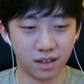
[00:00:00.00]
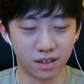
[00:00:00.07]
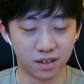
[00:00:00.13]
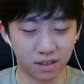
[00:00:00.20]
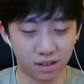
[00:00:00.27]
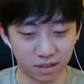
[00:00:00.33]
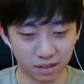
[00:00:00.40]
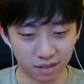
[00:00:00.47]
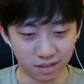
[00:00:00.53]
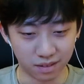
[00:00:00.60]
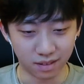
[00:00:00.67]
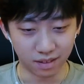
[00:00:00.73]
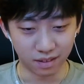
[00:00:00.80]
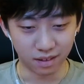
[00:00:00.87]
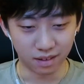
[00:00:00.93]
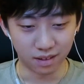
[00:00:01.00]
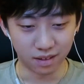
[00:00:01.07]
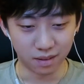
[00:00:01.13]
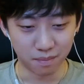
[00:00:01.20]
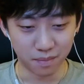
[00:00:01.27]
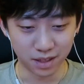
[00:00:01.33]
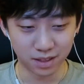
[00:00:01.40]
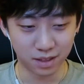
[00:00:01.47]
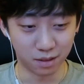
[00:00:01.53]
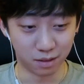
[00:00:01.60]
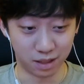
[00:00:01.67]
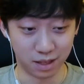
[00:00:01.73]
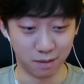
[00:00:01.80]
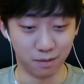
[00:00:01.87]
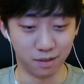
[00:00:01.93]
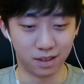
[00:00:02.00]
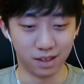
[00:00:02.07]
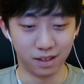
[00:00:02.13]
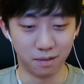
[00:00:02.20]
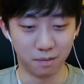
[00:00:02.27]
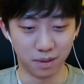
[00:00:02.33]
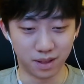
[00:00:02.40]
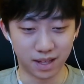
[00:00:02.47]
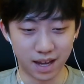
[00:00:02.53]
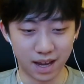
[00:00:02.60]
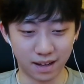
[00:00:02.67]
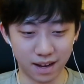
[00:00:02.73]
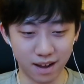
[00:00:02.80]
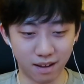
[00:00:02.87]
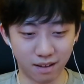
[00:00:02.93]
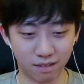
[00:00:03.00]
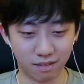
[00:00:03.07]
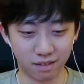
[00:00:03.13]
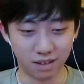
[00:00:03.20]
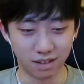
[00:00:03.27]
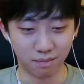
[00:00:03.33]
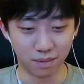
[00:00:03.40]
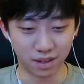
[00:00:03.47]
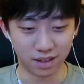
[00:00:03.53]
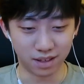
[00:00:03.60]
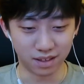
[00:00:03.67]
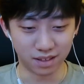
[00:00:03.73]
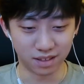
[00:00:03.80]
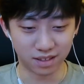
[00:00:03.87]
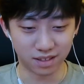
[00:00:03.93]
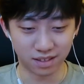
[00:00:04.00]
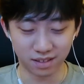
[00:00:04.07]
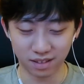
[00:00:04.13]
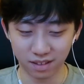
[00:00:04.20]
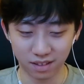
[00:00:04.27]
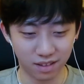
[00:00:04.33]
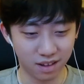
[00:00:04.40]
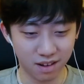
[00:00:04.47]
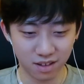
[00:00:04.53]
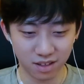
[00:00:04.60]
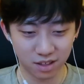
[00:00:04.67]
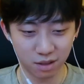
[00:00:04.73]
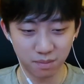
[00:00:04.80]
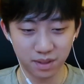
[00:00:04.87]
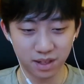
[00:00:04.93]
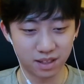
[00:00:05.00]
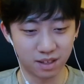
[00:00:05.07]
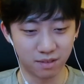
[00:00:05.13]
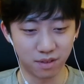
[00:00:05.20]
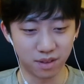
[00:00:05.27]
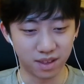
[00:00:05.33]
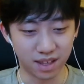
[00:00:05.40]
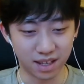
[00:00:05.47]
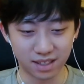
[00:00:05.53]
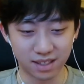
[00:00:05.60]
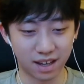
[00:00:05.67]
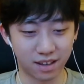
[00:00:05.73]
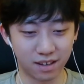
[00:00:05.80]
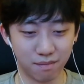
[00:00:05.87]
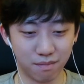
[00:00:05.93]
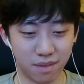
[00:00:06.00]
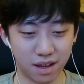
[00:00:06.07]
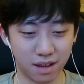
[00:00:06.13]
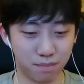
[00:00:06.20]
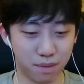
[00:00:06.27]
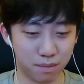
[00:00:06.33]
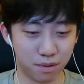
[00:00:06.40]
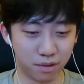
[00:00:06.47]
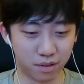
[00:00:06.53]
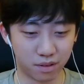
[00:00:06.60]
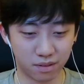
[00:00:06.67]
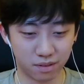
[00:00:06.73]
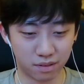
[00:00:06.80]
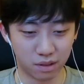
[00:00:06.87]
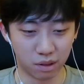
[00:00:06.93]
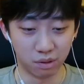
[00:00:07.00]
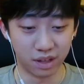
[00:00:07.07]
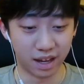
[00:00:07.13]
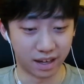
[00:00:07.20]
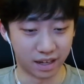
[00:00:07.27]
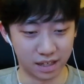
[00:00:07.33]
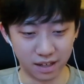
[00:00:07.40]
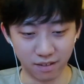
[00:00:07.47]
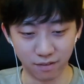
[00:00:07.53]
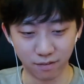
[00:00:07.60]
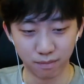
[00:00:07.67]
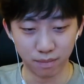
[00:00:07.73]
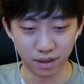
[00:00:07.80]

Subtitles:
So I'm still dealing with that now because there are so many different things that can make people go negative.